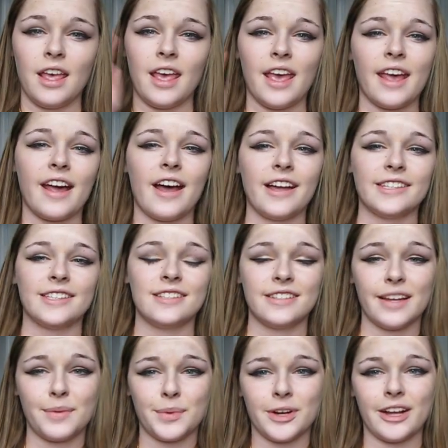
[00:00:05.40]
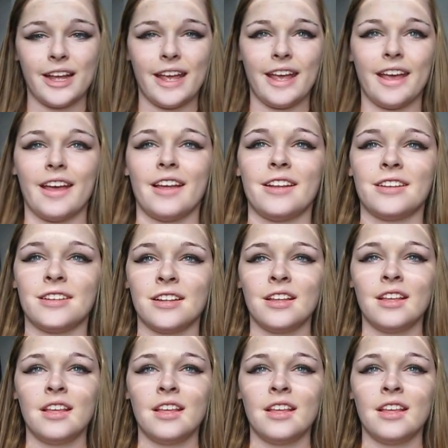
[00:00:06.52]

Hey guys, it's Amber, and